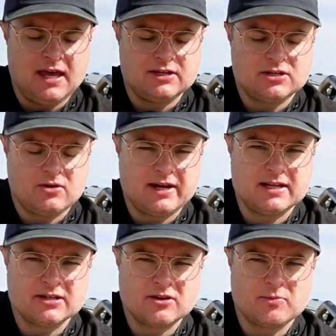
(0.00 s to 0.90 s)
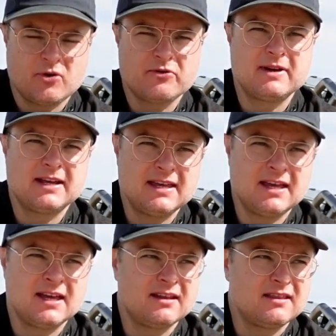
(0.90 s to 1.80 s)
And so I considered both, but
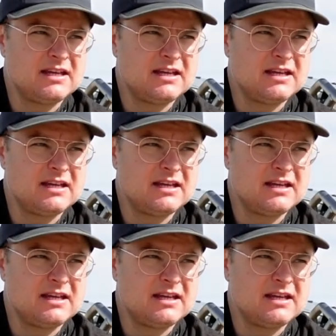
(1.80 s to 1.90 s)
again,